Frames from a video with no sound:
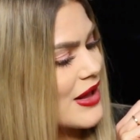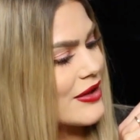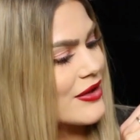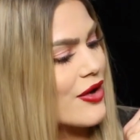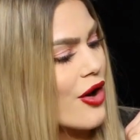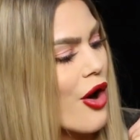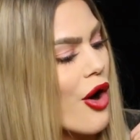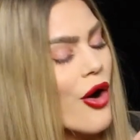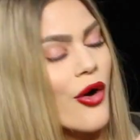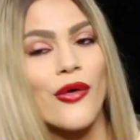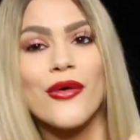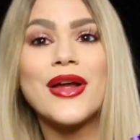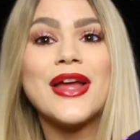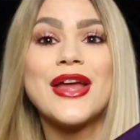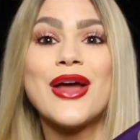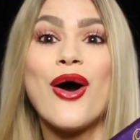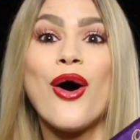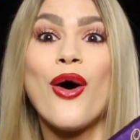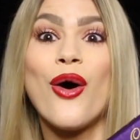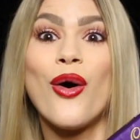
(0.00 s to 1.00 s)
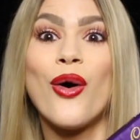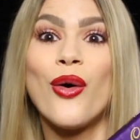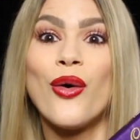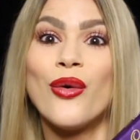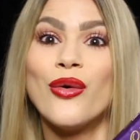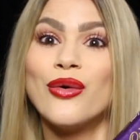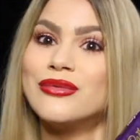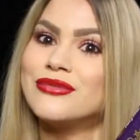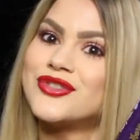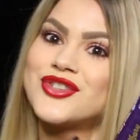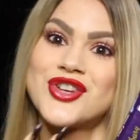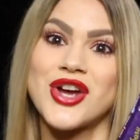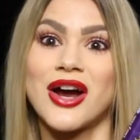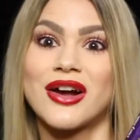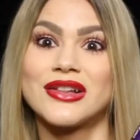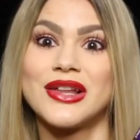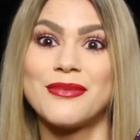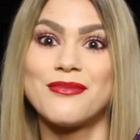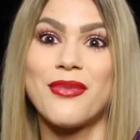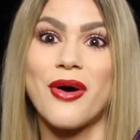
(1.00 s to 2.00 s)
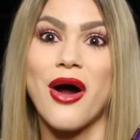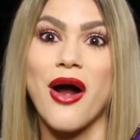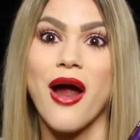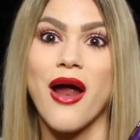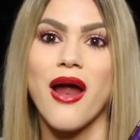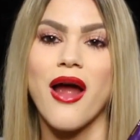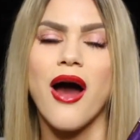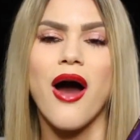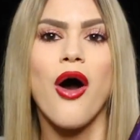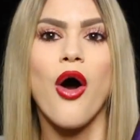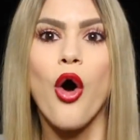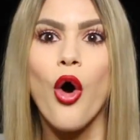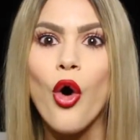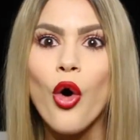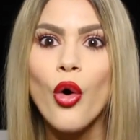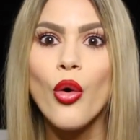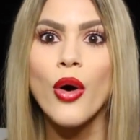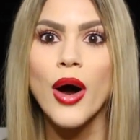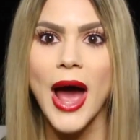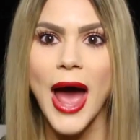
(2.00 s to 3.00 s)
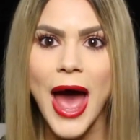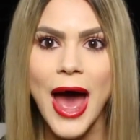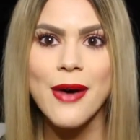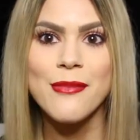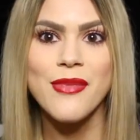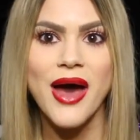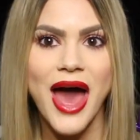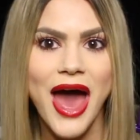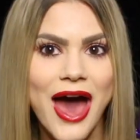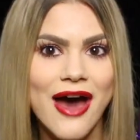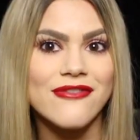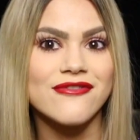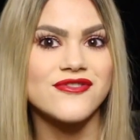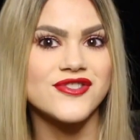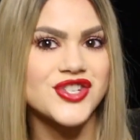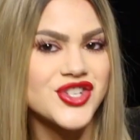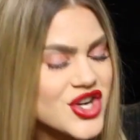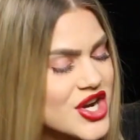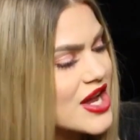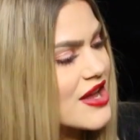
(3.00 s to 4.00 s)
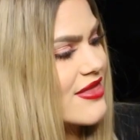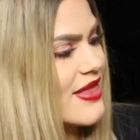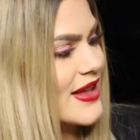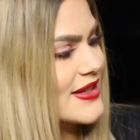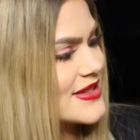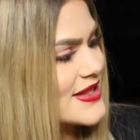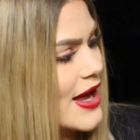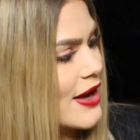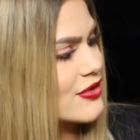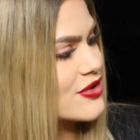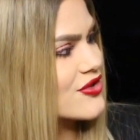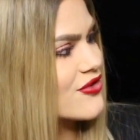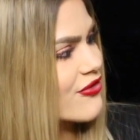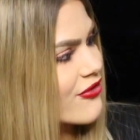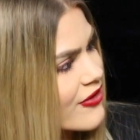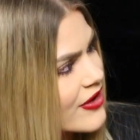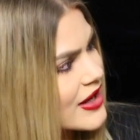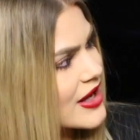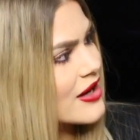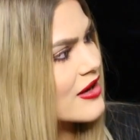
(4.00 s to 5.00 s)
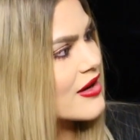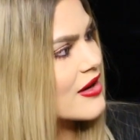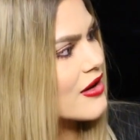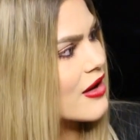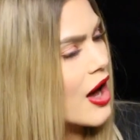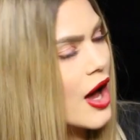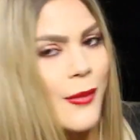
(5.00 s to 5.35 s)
Milk Oreo Chocolate Bar. OMFG, that sounds freaking